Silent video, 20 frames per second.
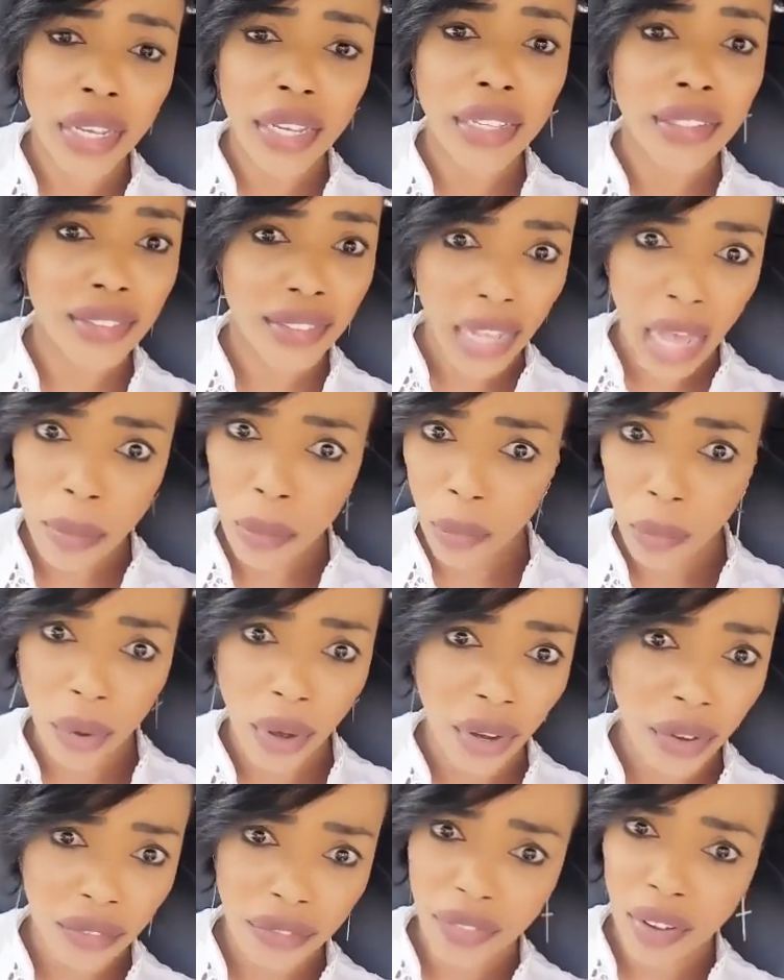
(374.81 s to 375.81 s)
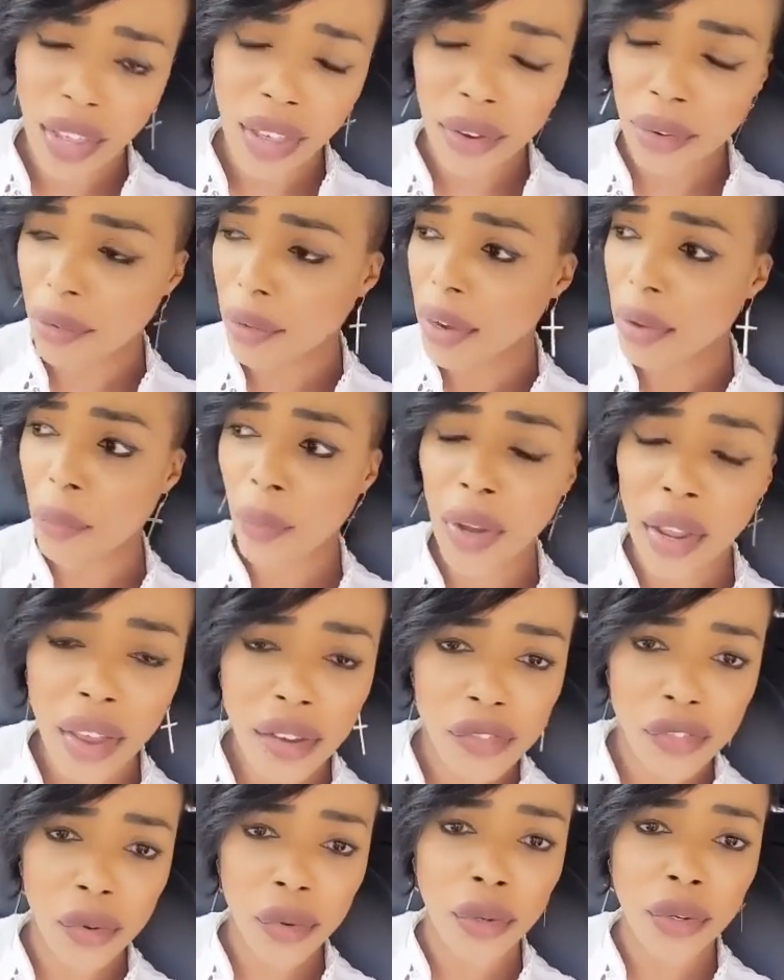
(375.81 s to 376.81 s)
They can stop rain, fire, and
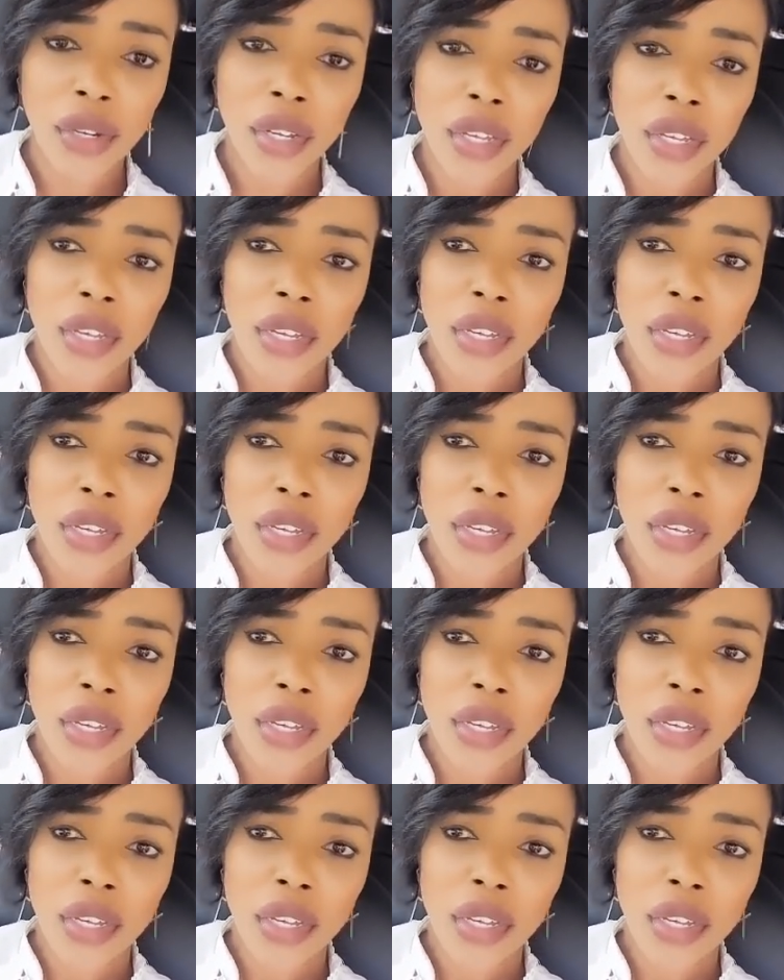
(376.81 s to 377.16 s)
whatever.